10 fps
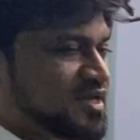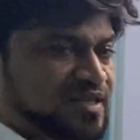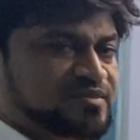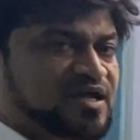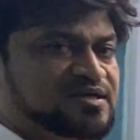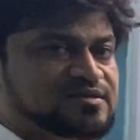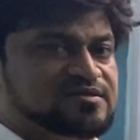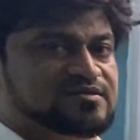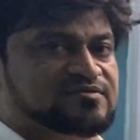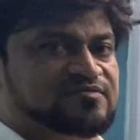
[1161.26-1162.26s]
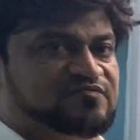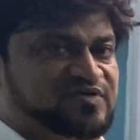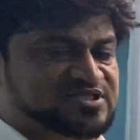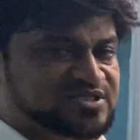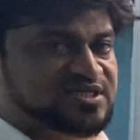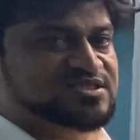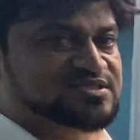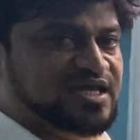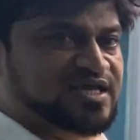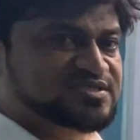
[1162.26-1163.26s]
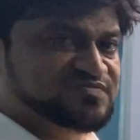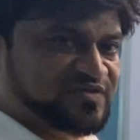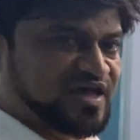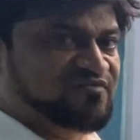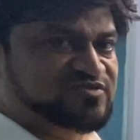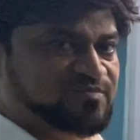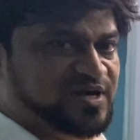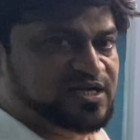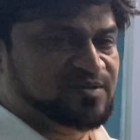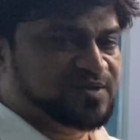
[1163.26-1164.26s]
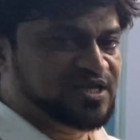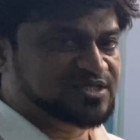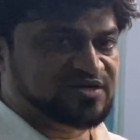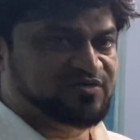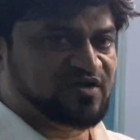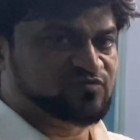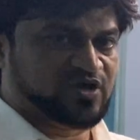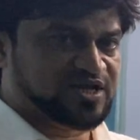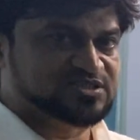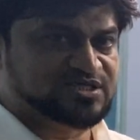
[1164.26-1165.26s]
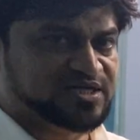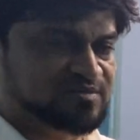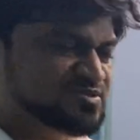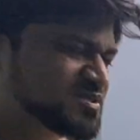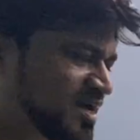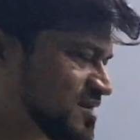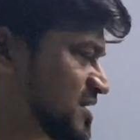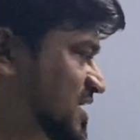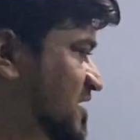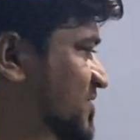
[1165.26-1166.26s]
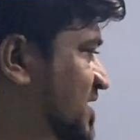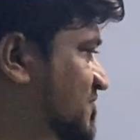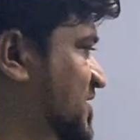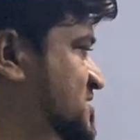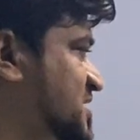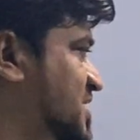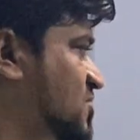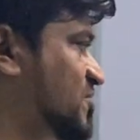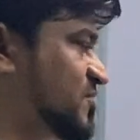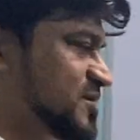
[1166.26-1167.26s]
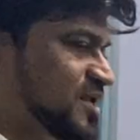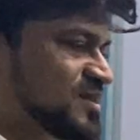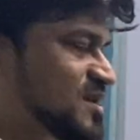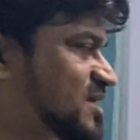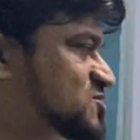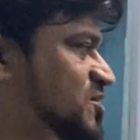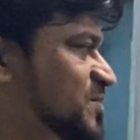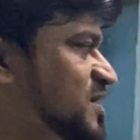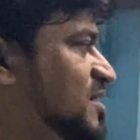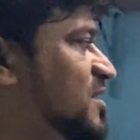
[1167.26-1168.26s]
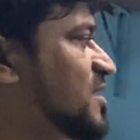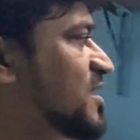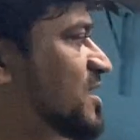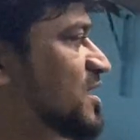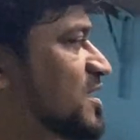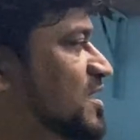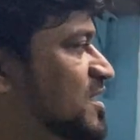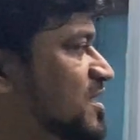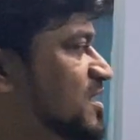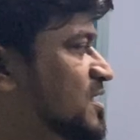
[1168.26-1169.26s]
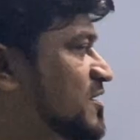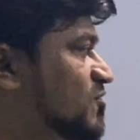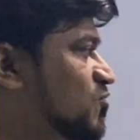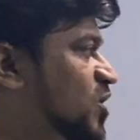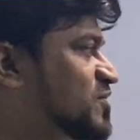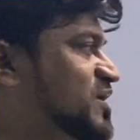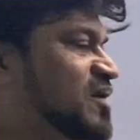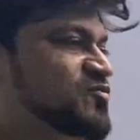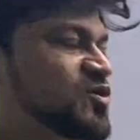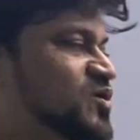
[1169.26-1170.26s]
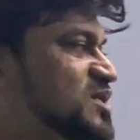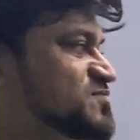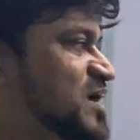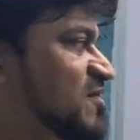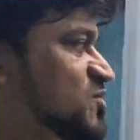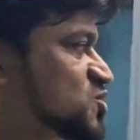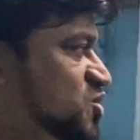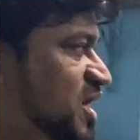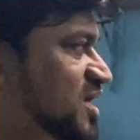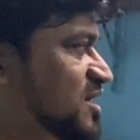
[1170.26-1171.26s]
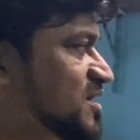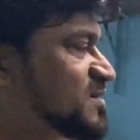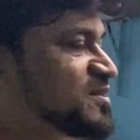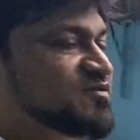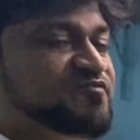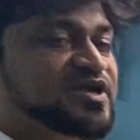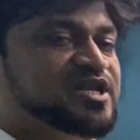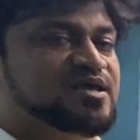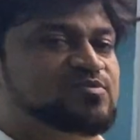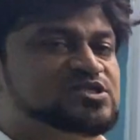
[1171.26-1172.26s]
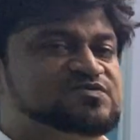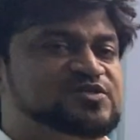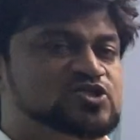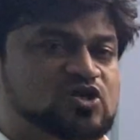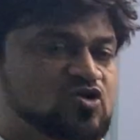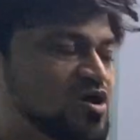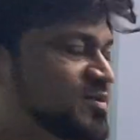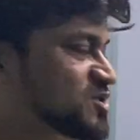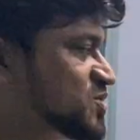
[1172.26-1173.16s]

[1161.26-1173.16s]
In that first exercise, we have some multiplication, we have to arrange the terms. Leave that first year or 10th class topic. What we have to do is we have to check the variables which are common.